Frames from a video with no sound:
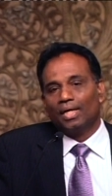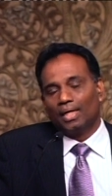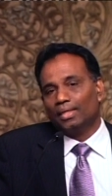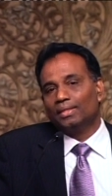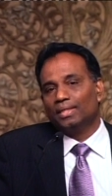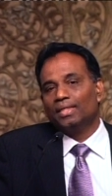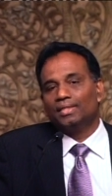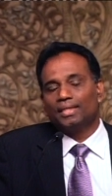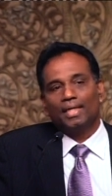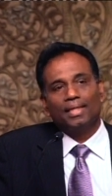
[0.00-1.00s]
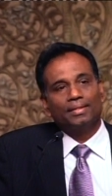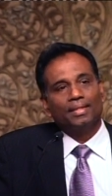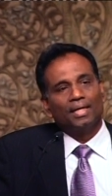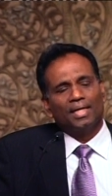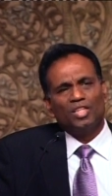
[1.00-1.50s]
and he shared.
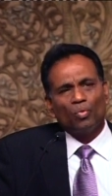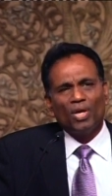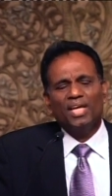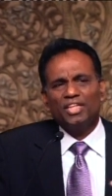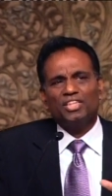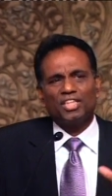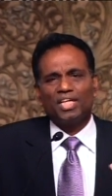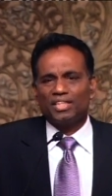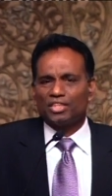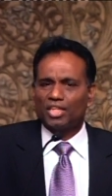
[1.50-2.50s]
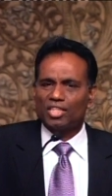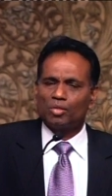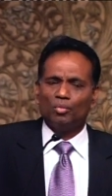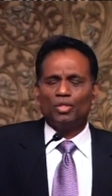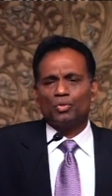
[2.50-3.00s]
And the way he shared his
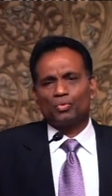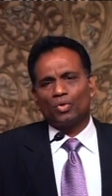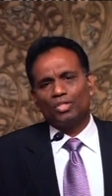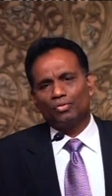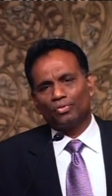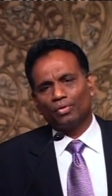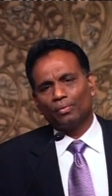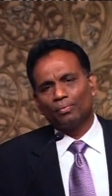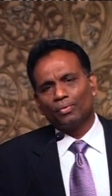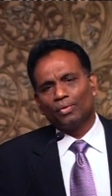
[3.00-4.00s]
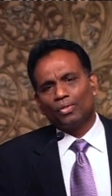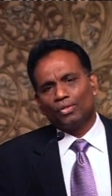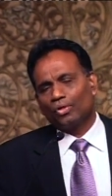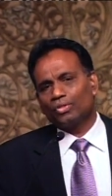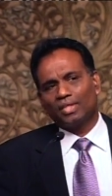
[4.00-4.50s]
testimony was wonderful.
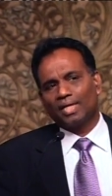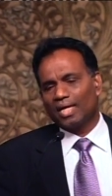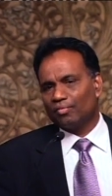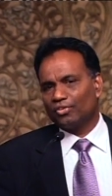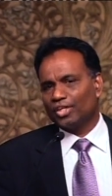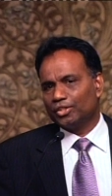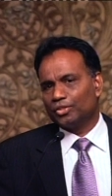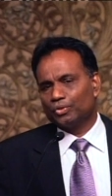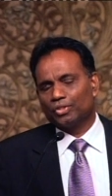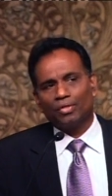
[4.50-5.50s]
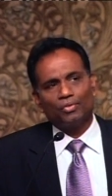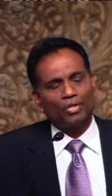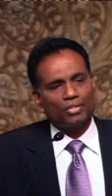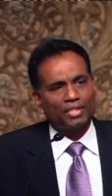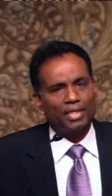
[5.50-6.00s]
Dr. Graham French, who is now in
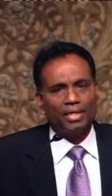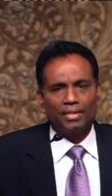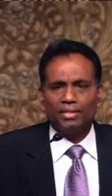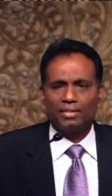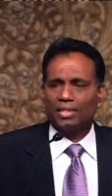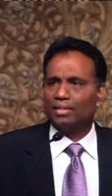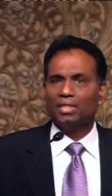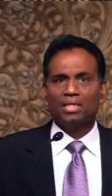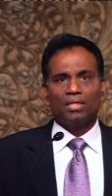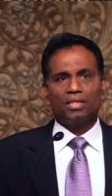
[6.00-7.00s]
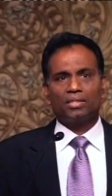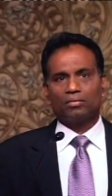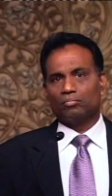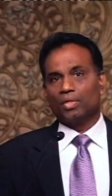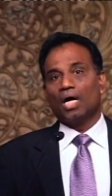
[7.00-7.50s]
Australia, he said,
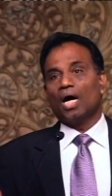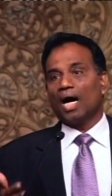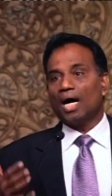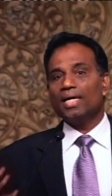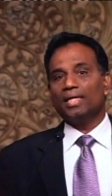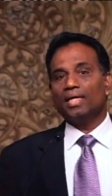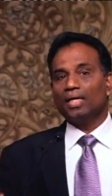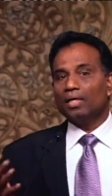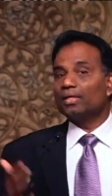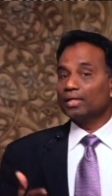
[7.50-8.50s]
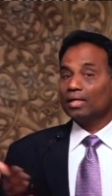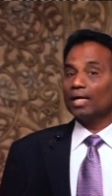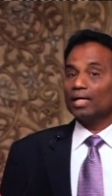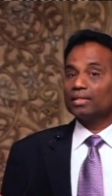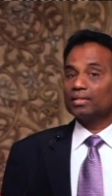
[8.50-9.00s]
Listen, I
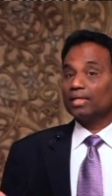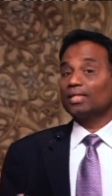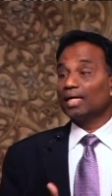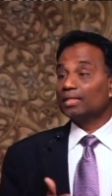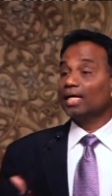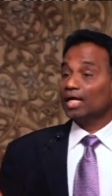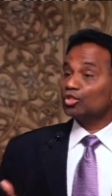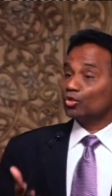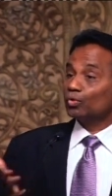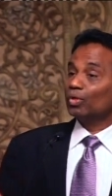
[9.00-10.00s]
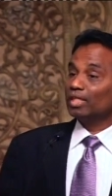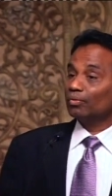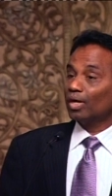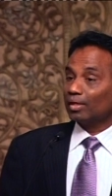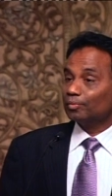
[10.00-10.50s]
realized that at the age of
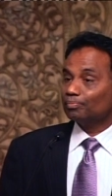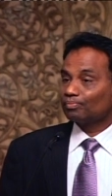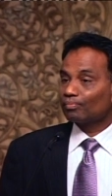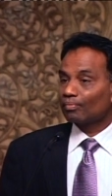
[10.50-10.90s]
21,